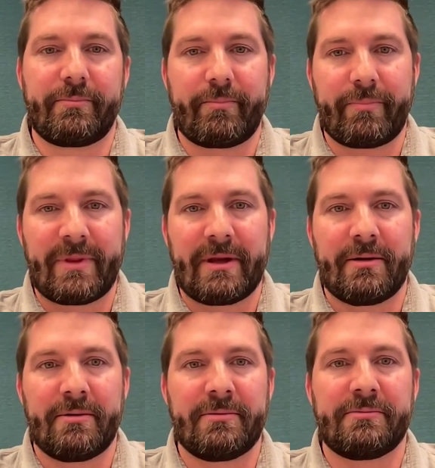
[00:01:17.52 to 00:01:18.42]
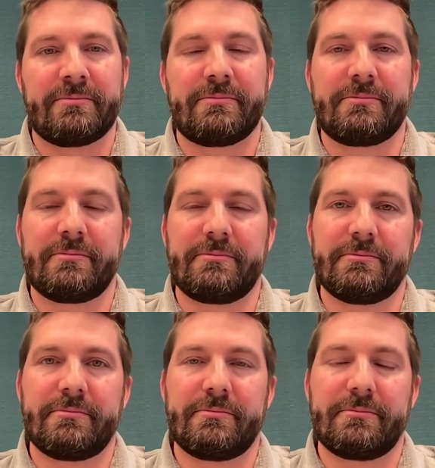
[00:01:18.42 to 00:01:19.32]

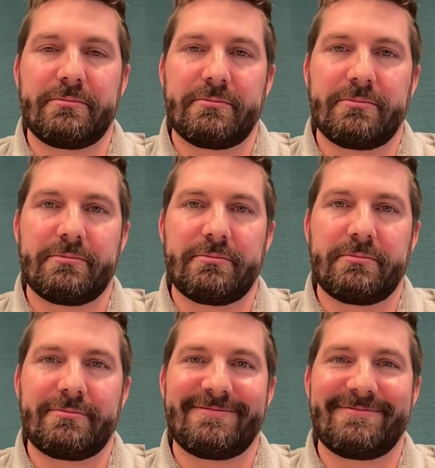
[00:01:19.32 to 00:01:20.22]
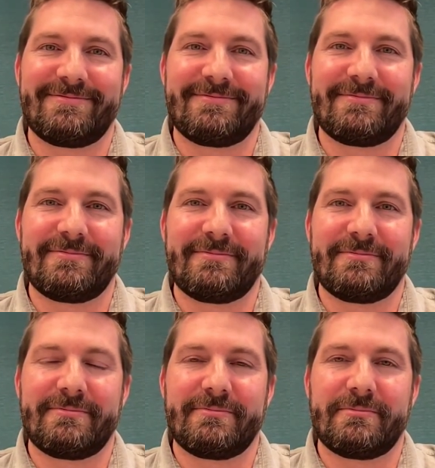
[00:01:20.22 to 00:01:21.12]

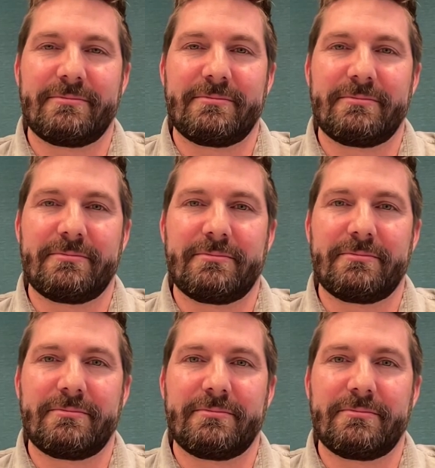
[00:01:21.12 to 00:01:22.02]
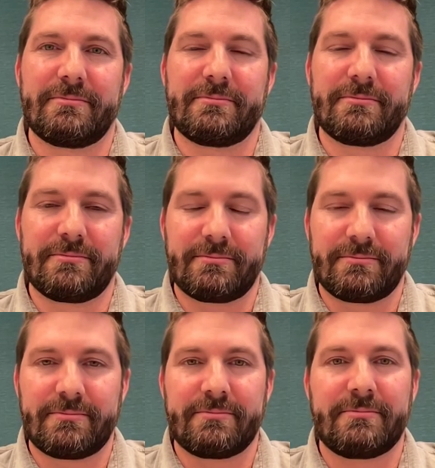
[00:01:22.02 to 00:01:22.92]

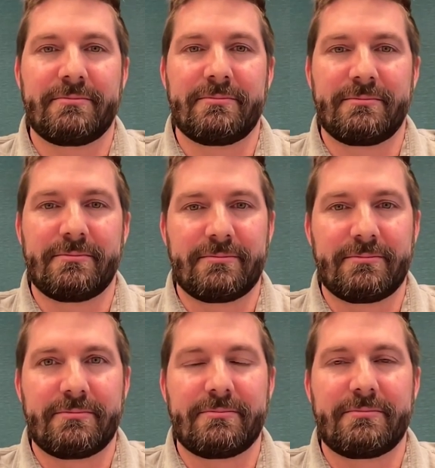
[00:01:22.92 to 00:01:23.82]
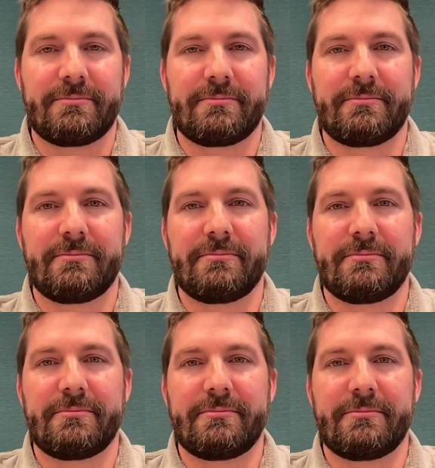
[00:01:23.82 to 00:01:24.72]

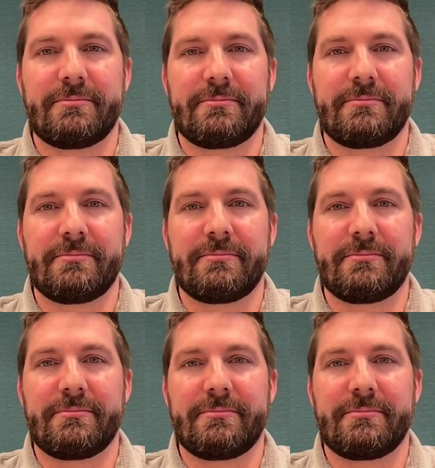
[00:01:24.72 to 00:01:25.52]
No words are spoken by the person on screen.